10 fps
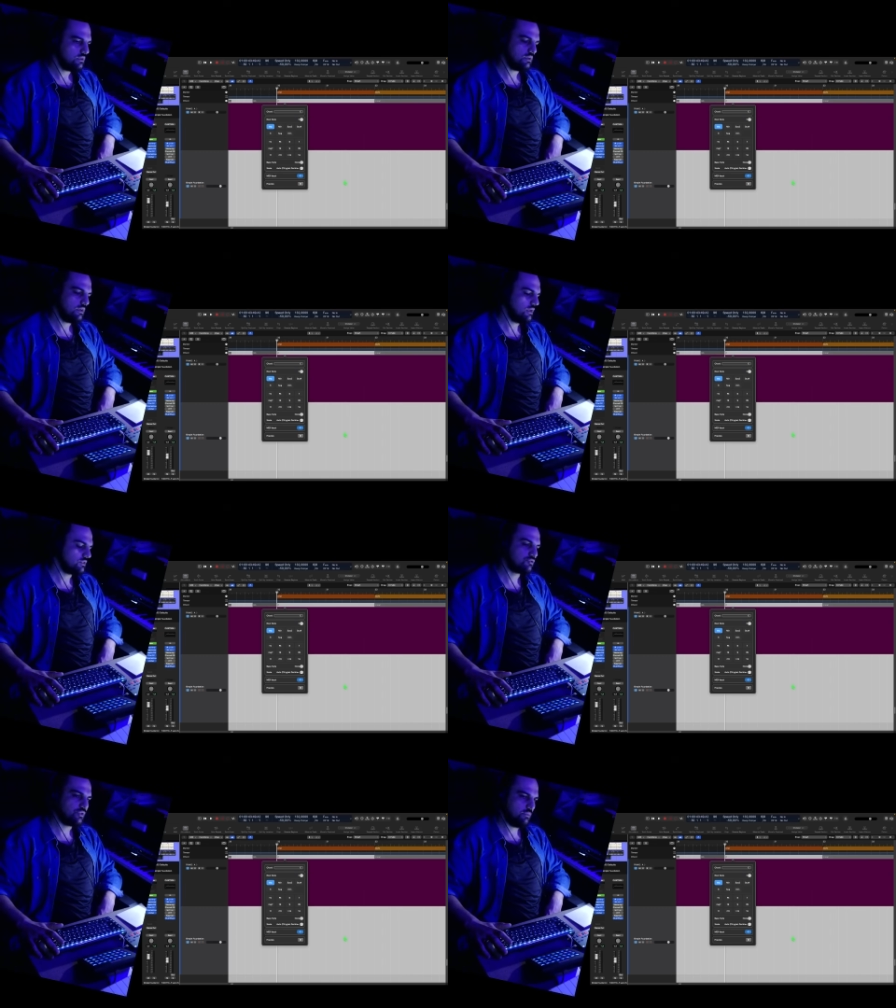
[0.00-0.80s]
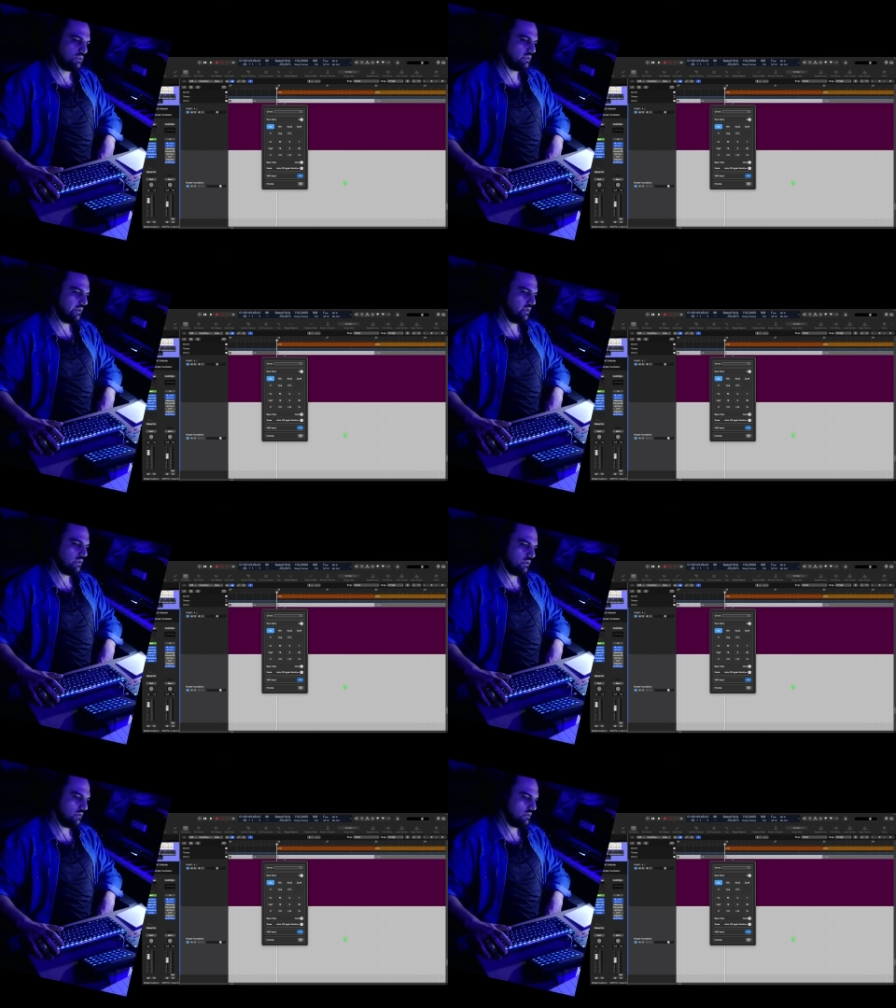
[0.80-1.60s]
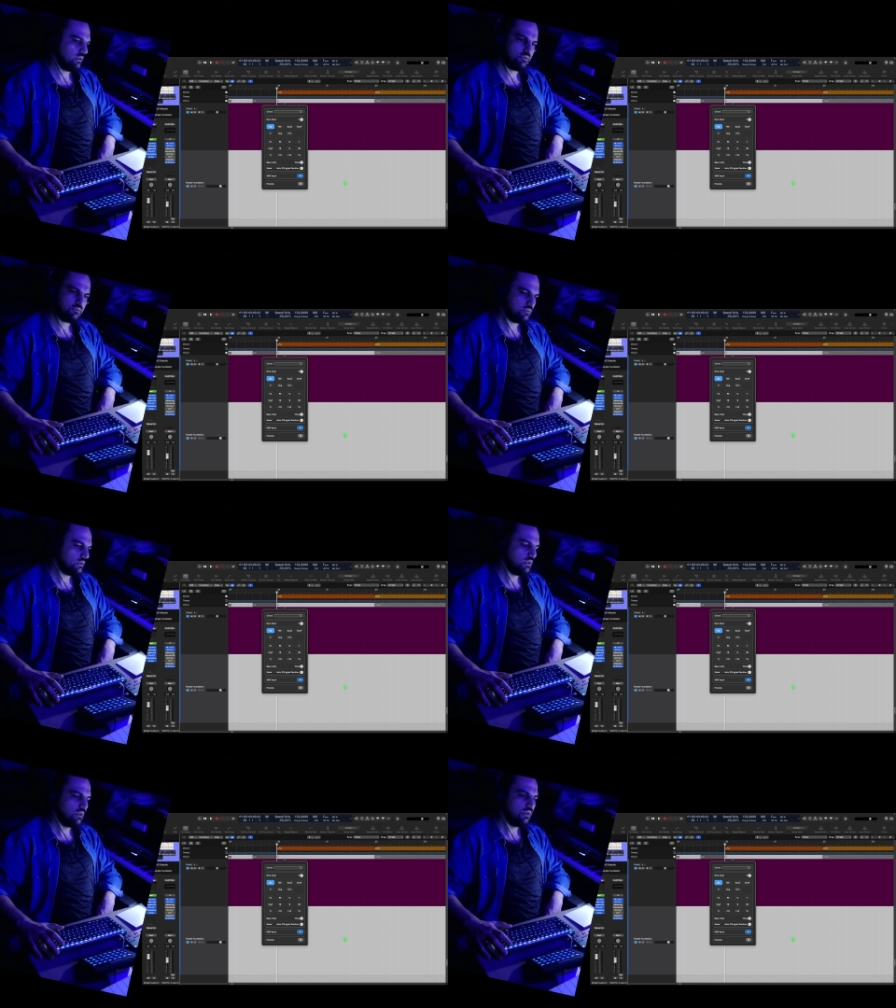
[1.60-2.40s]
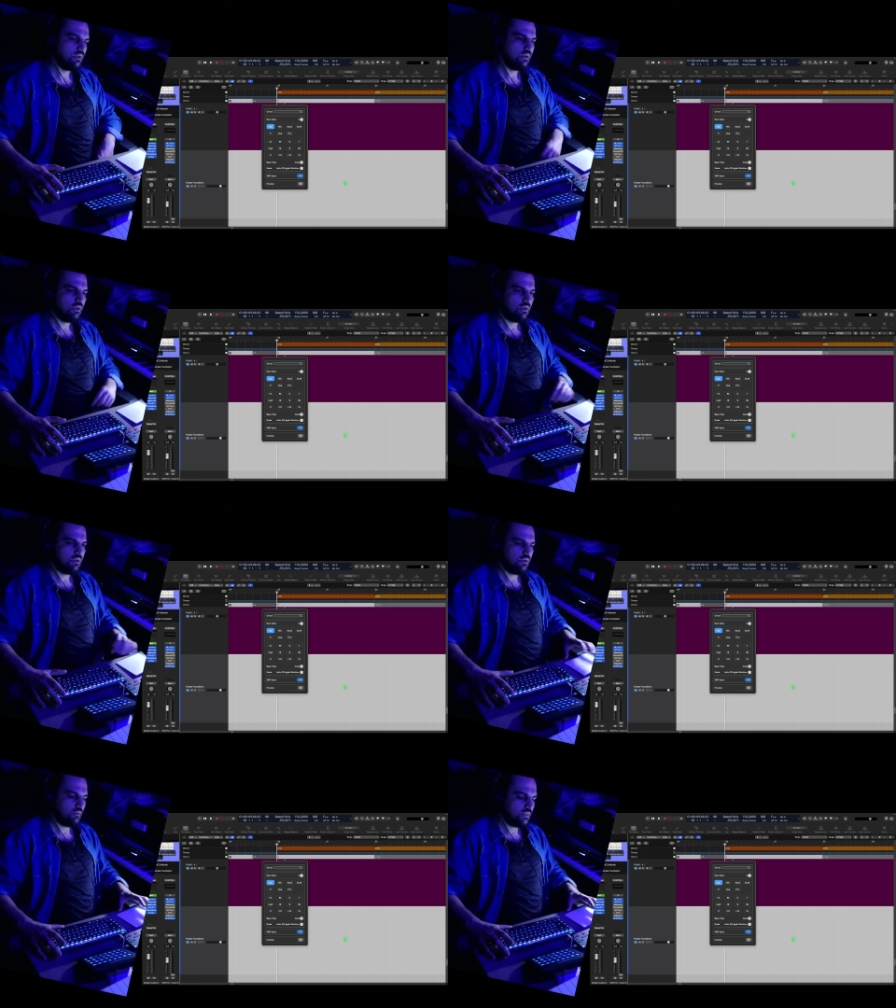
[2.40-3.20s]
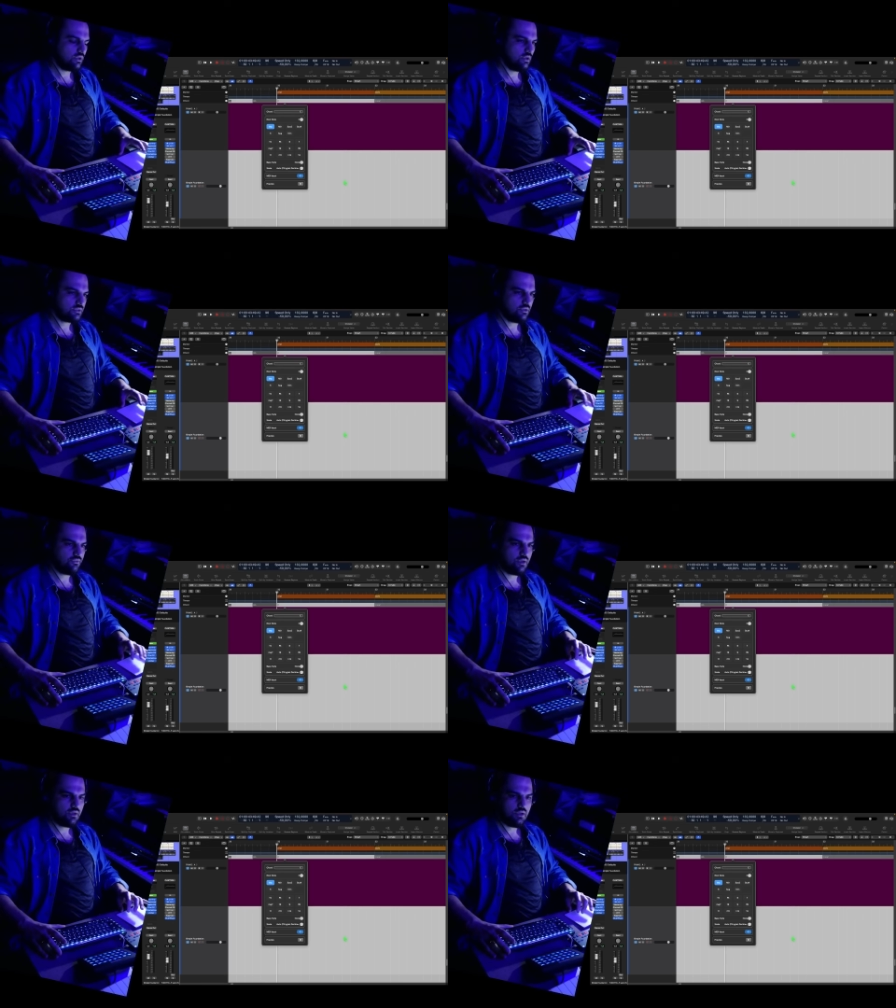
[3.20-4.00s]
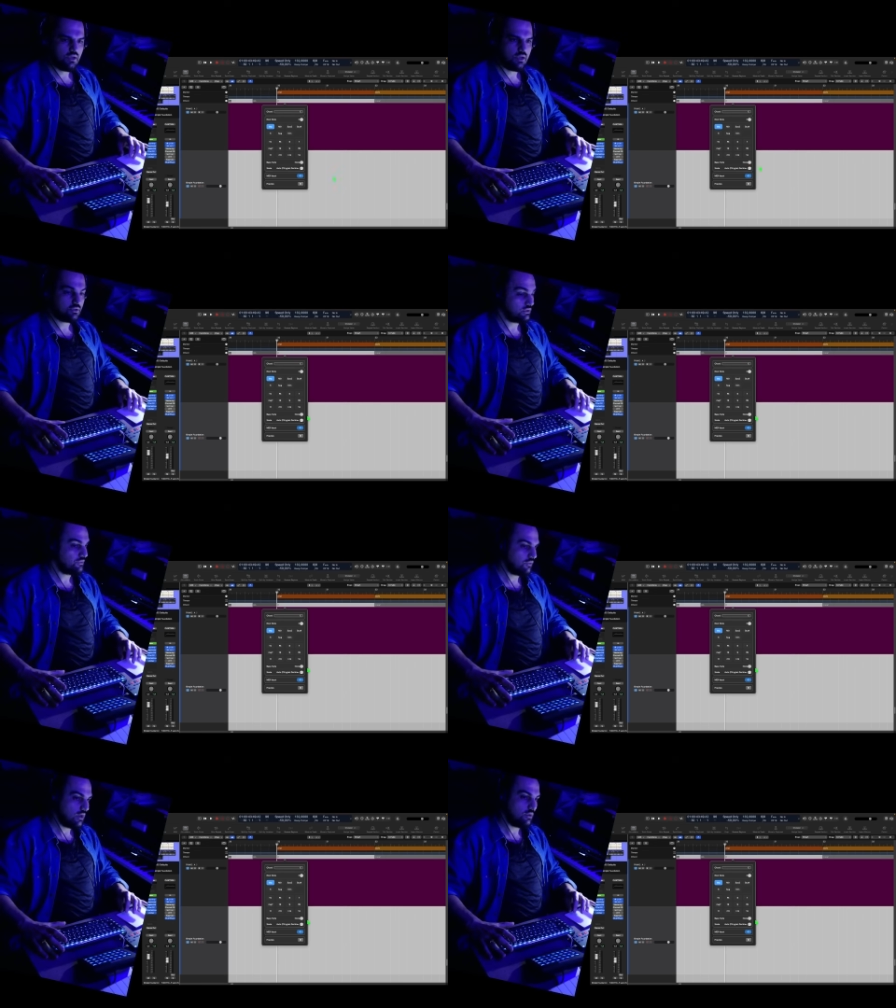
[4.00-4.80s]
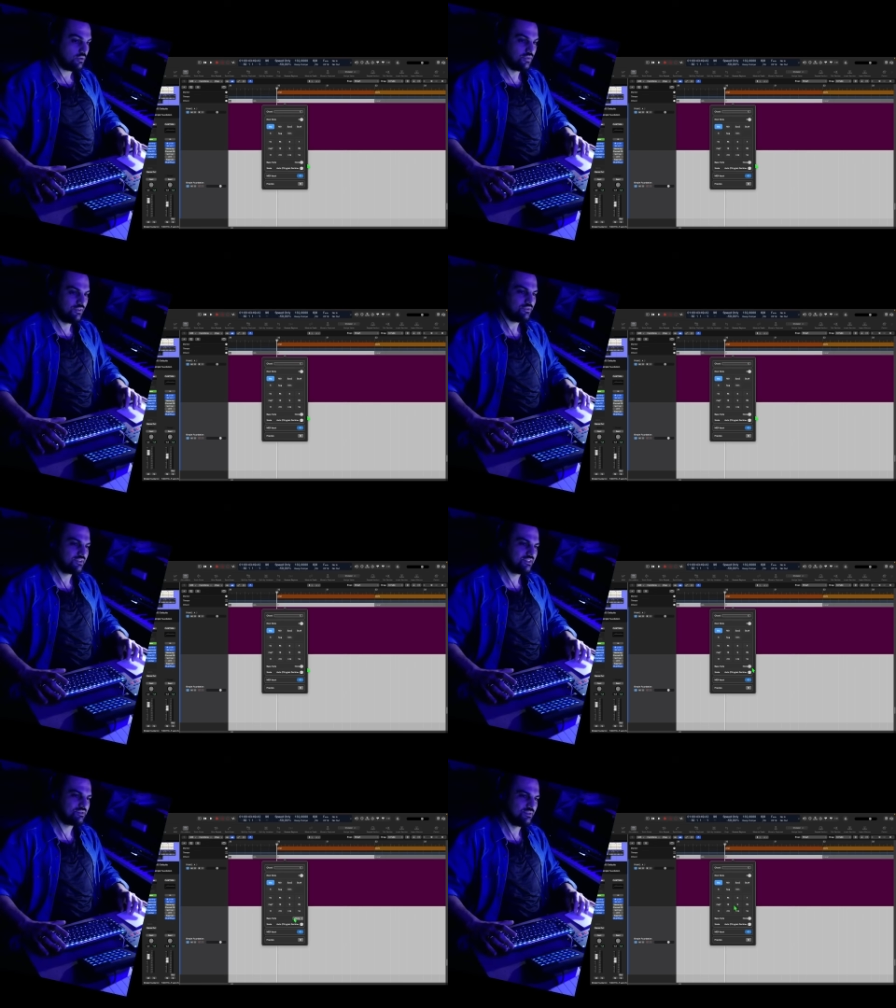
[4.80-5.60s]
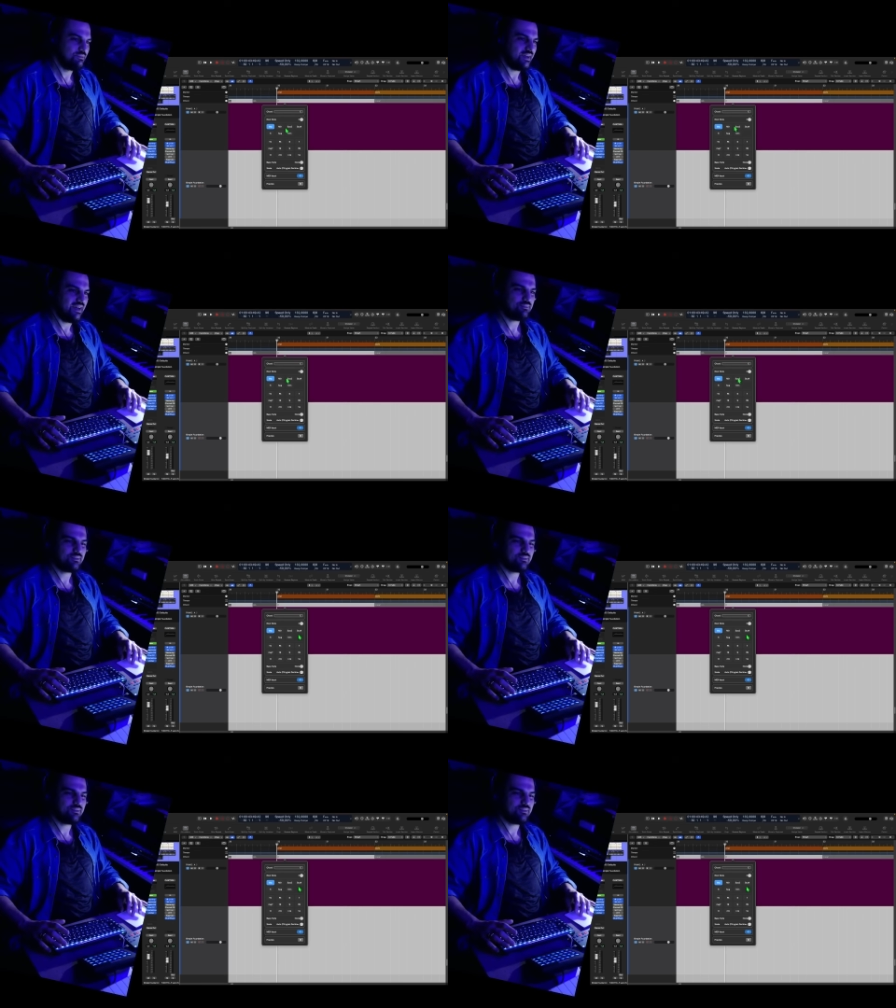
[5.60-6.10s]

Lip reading: streaming, and because of another flaw with the Zoom app,